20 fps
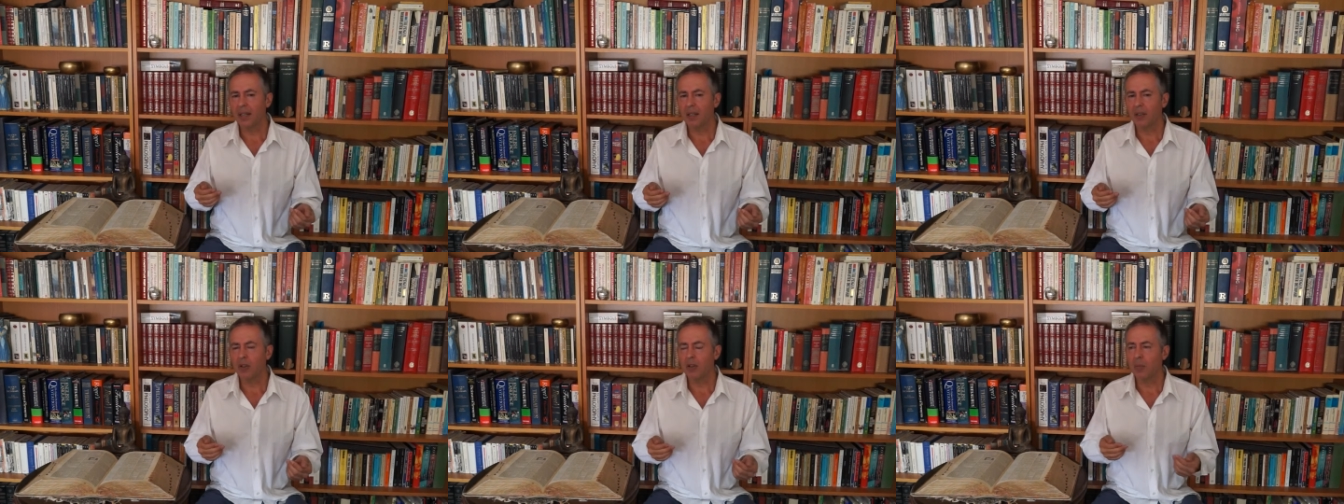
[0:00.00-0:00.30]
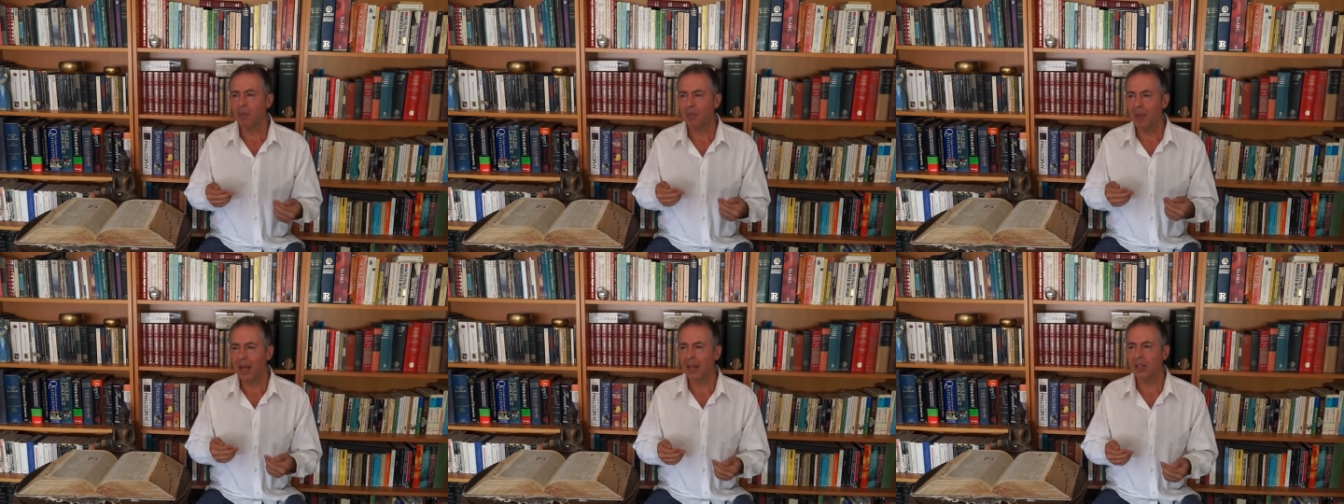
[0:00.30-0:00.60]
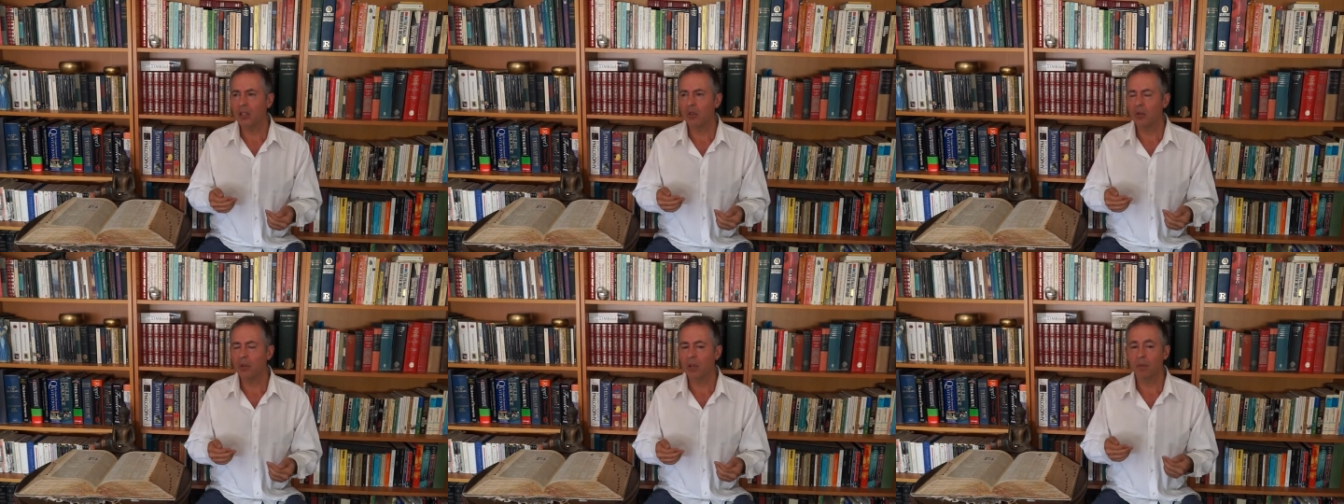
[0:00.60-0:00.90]
and your
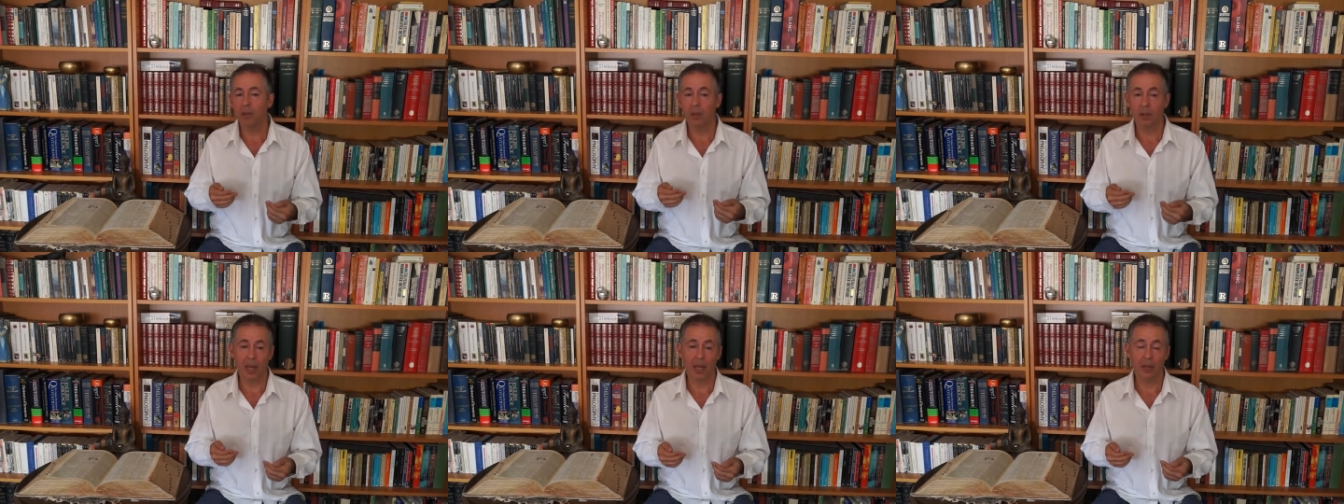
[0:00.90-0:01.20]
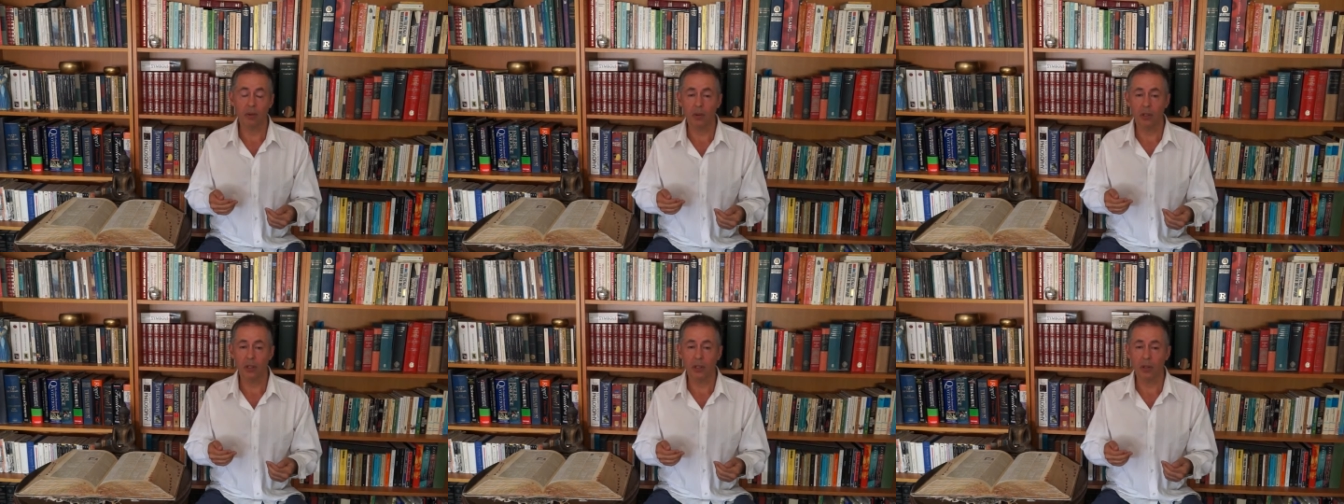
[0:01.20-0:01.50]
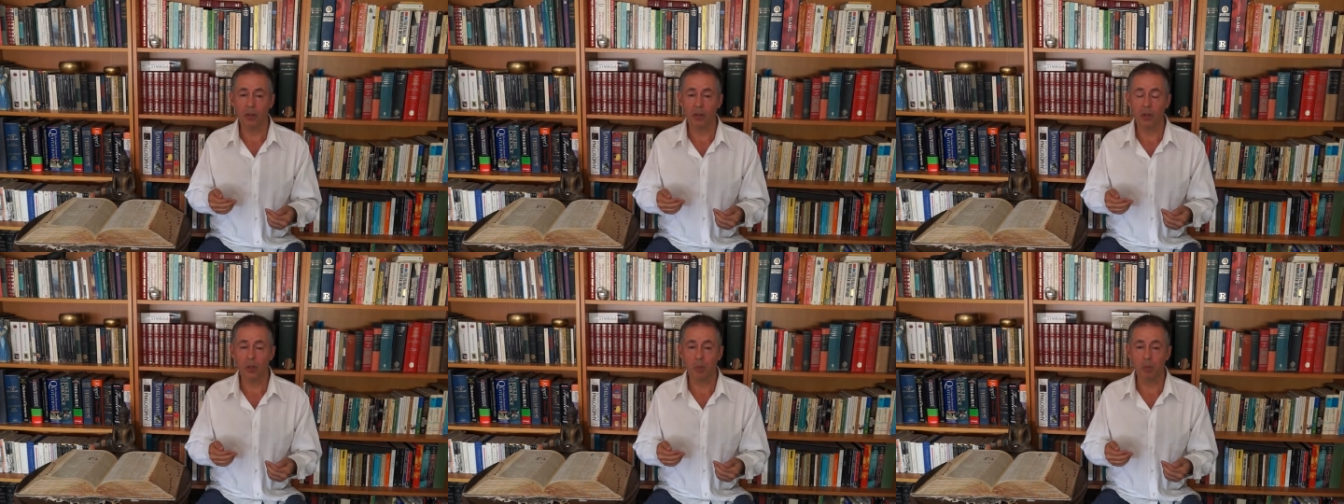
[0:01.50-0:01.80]
mastery of the language that
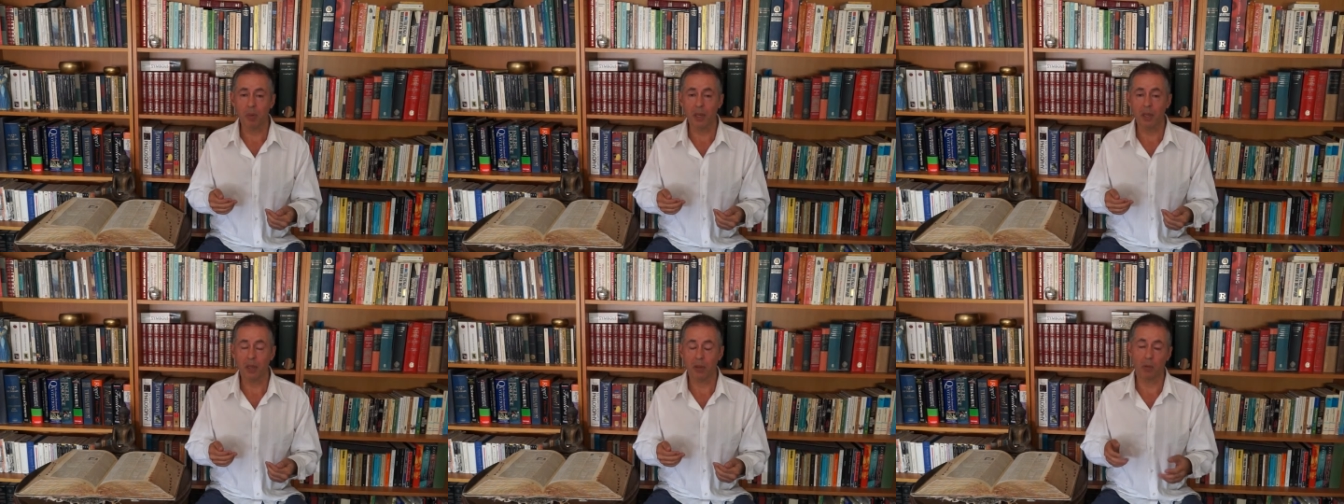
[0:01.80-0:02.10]
you speak,